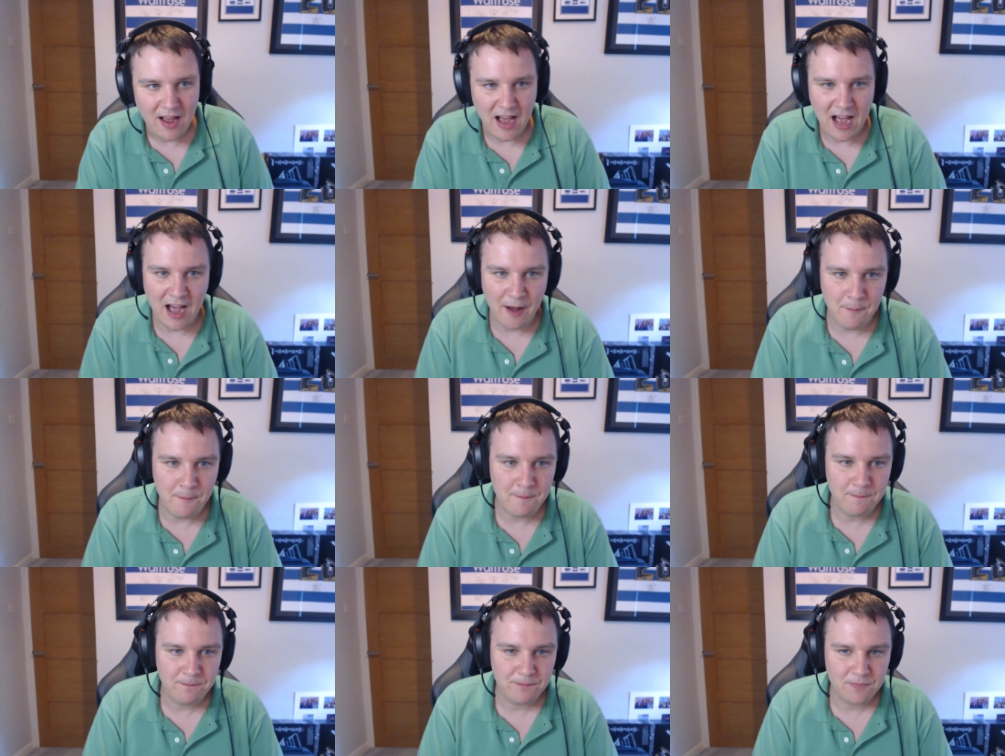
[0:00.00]
And
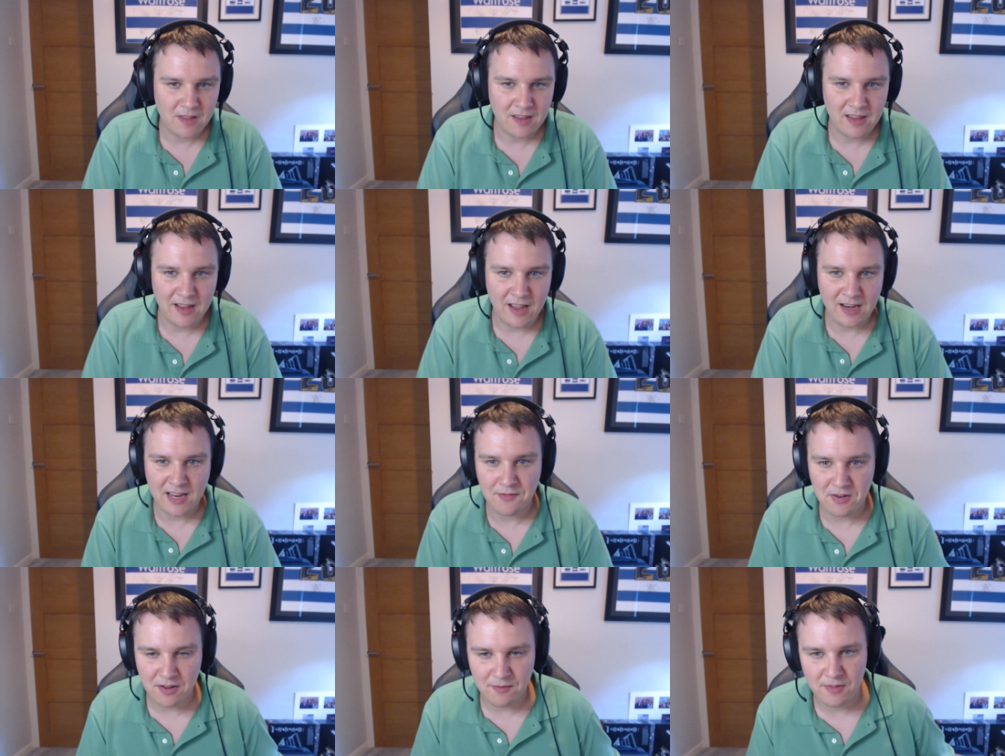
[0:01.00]

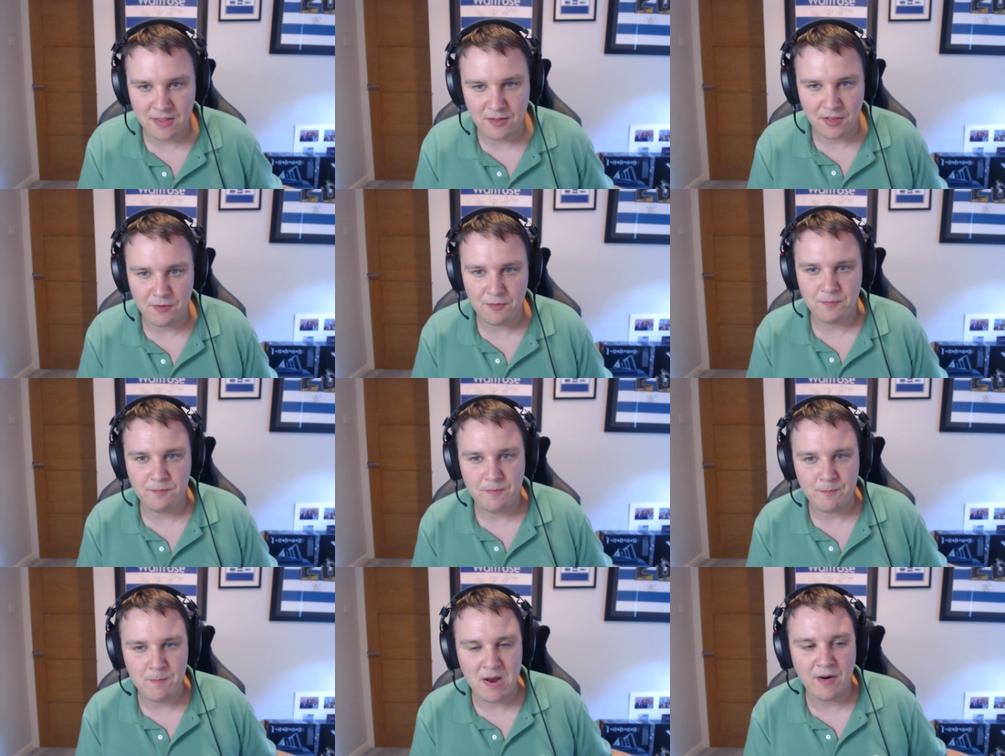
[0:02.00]
given the
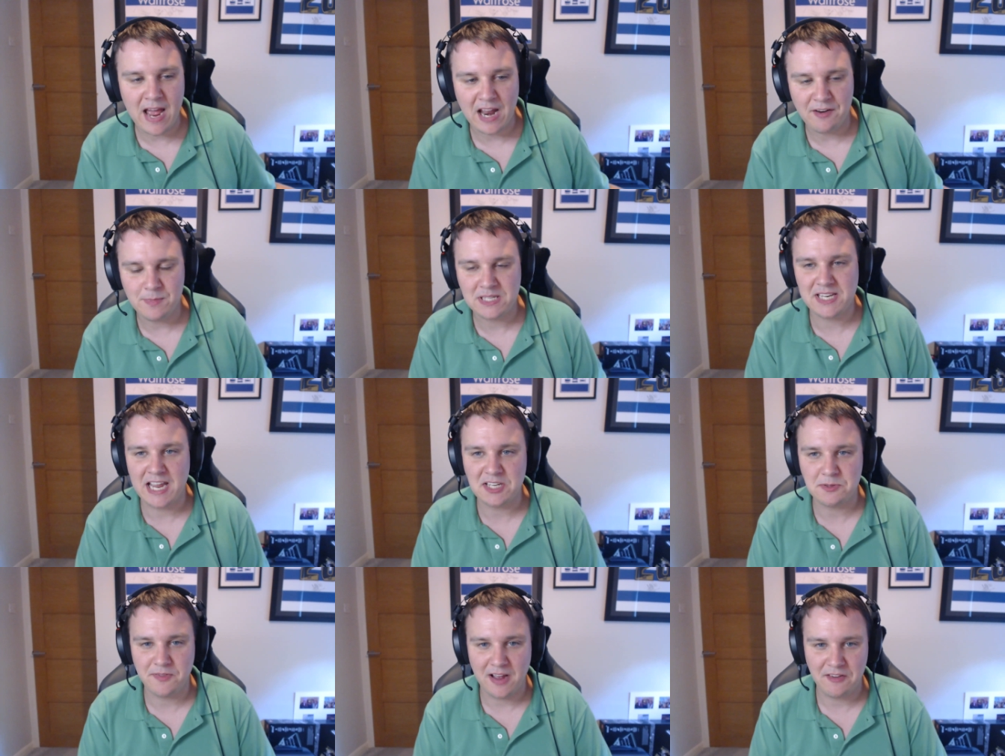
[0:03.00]
myriad of
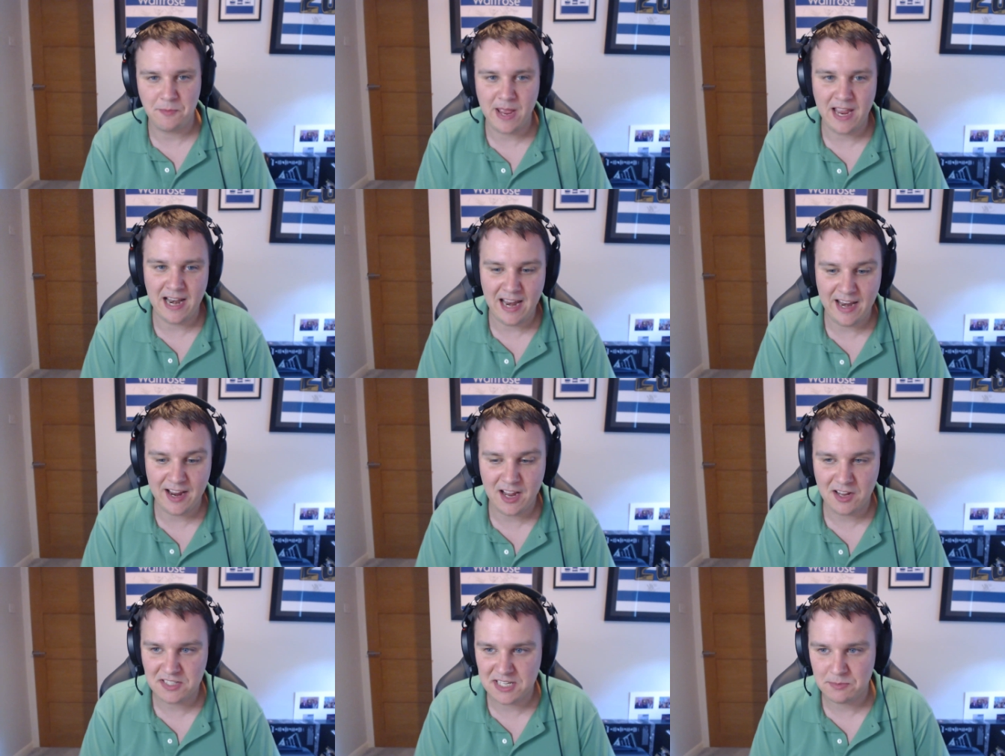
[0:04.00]
mistakes we've had from EA lately, I
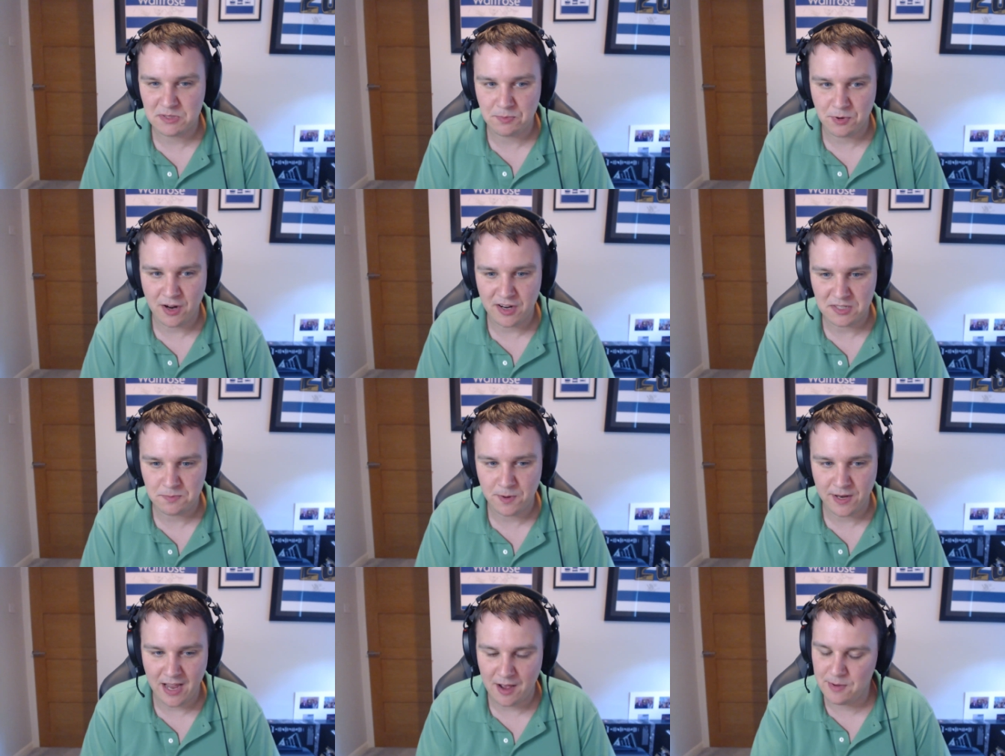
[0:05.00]
can't say I'm surprised.
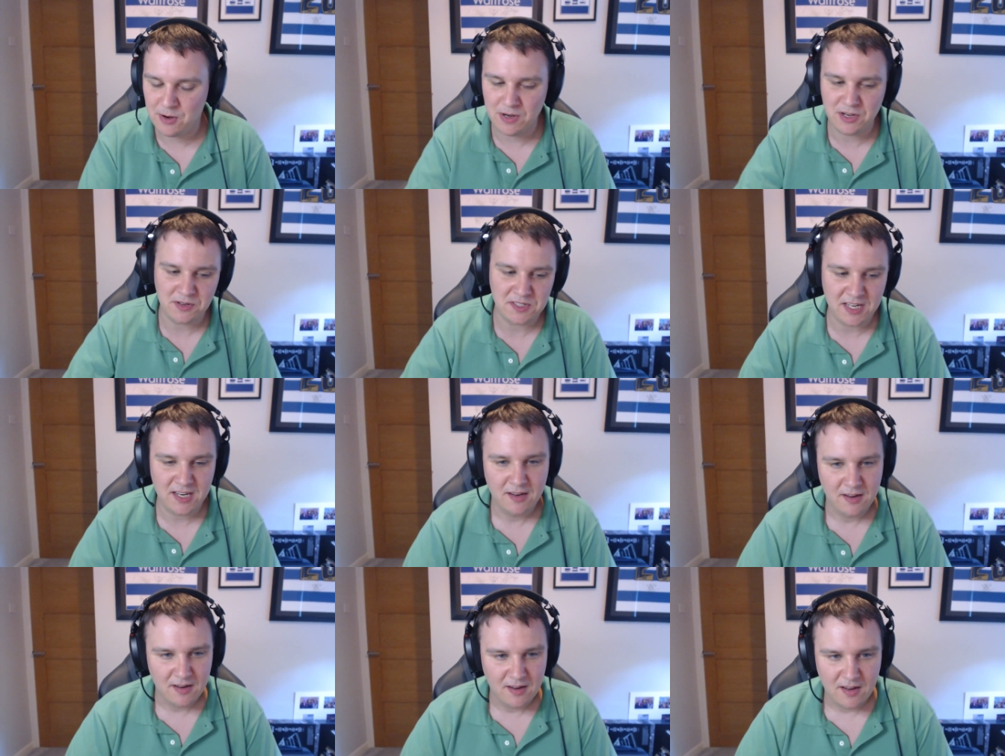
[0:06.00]
But yeah, I mean, Guendouzi,
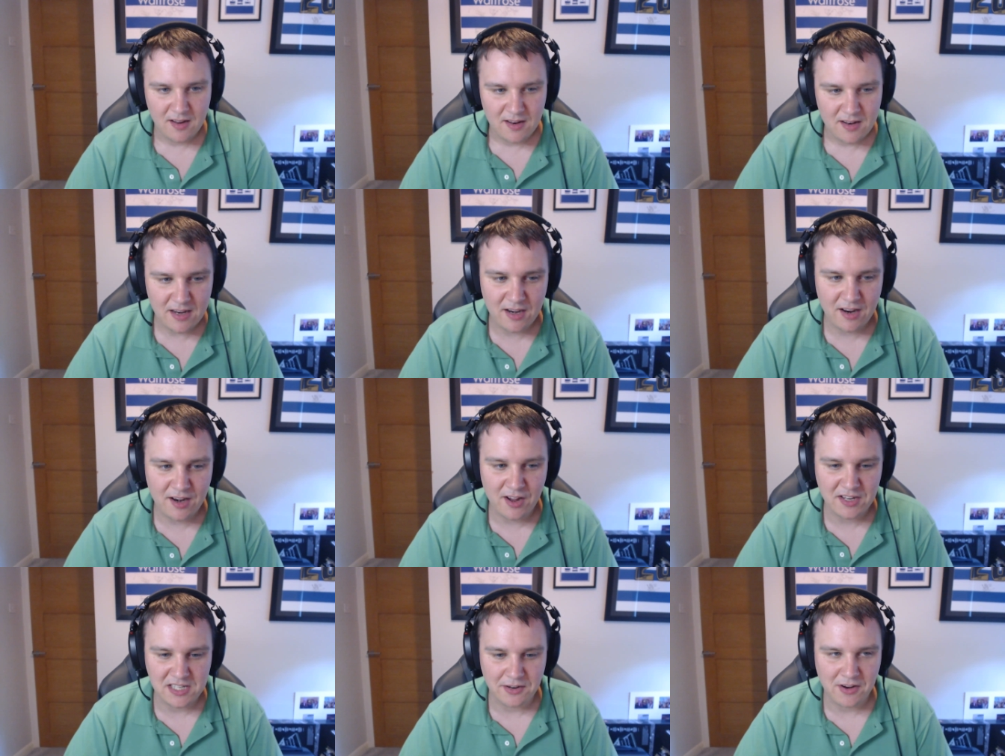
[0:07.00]

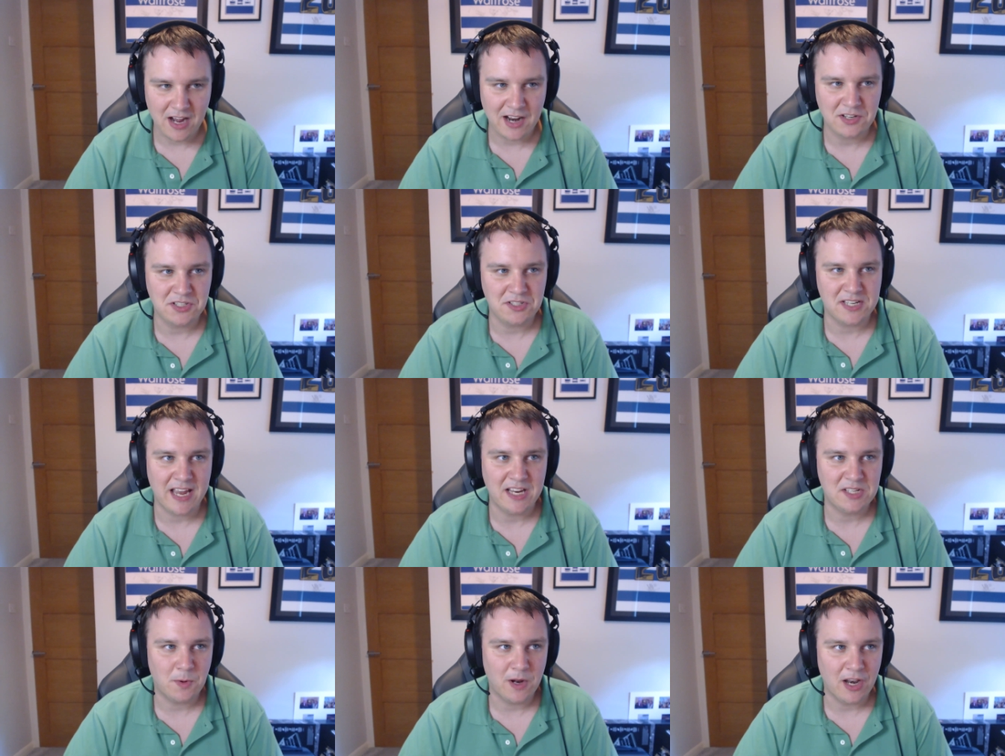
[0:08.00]
nice enough card, as you say,
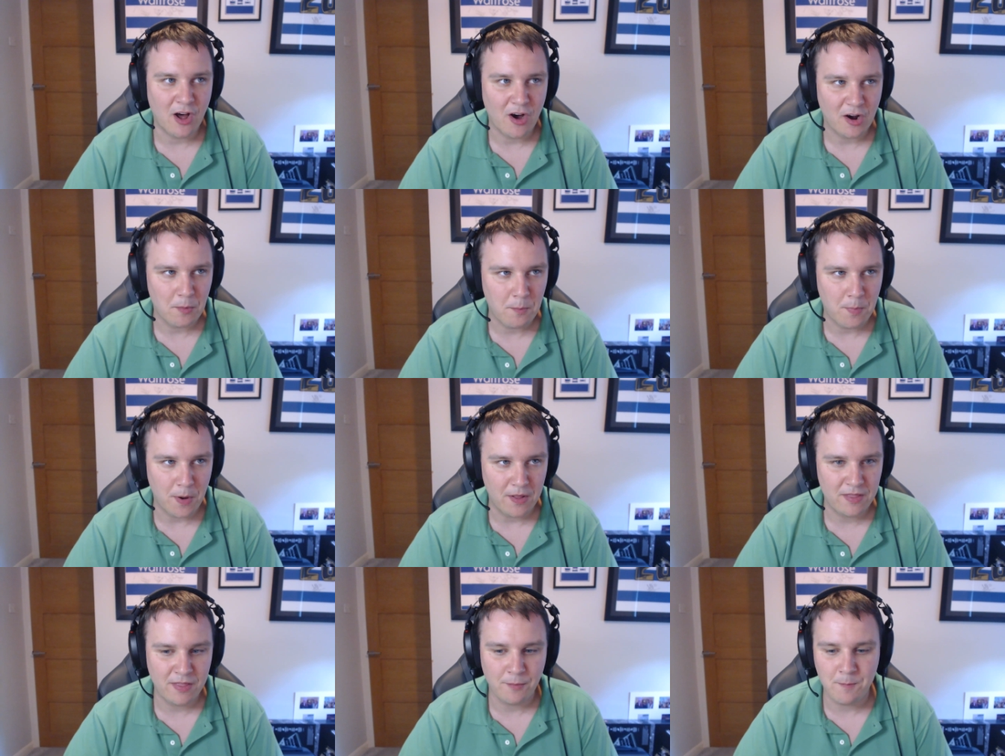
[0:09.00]
to unlock, but
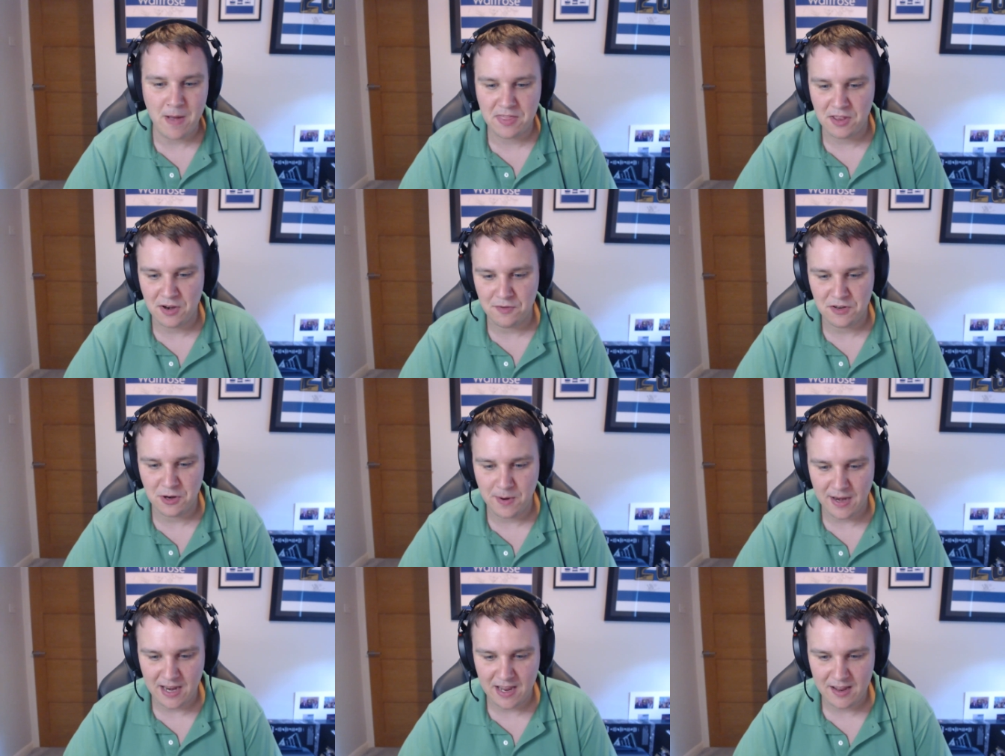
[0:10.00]
the method of
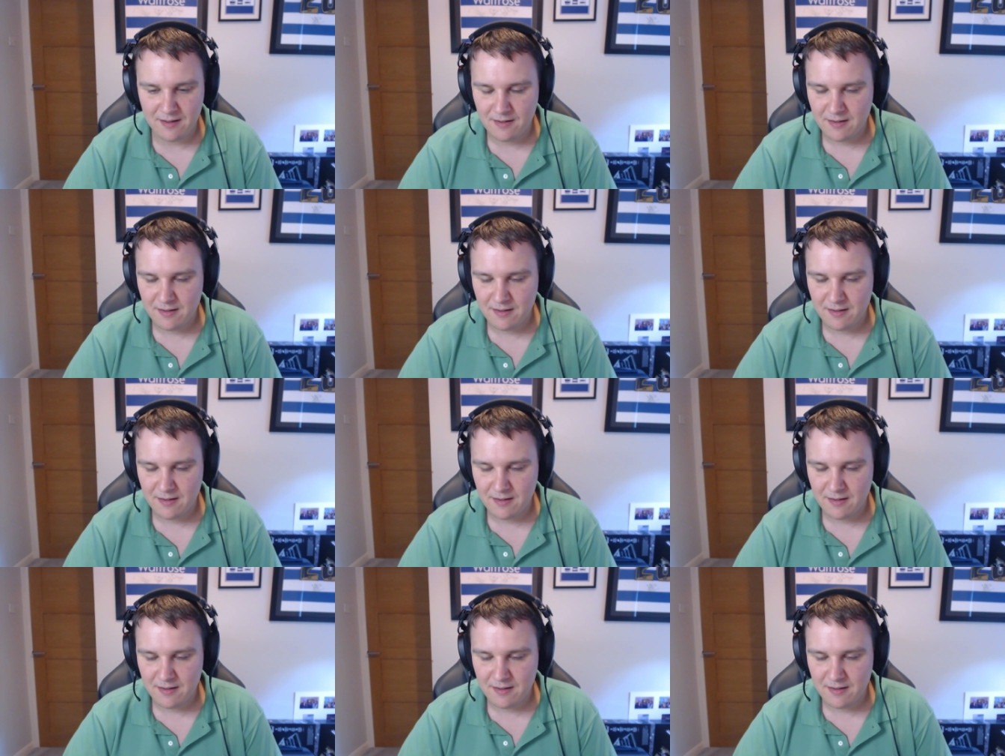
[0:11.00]
doing it,